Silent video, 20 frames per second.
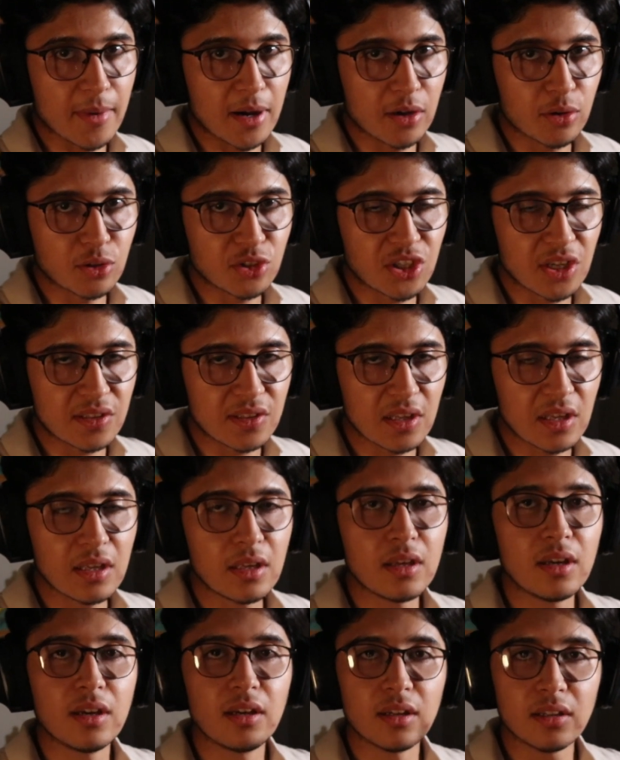Uncle Jesse.
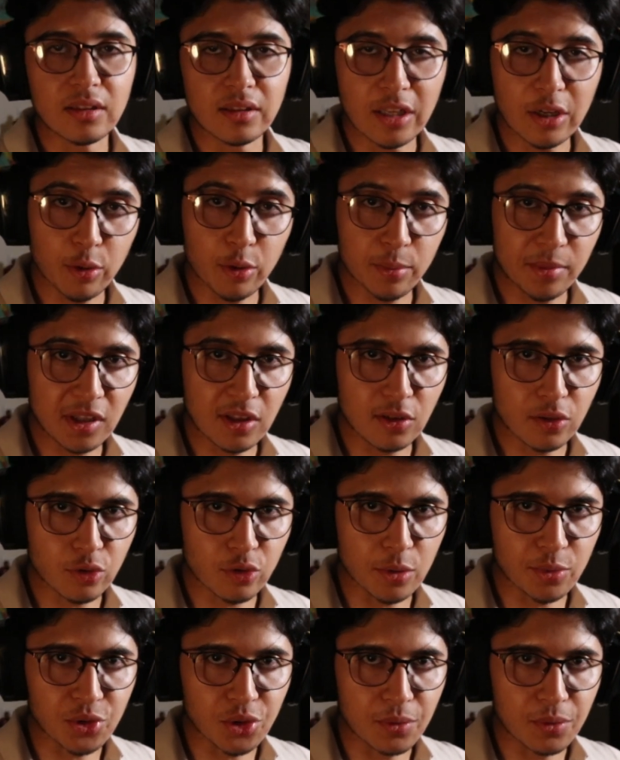Link will be in the description.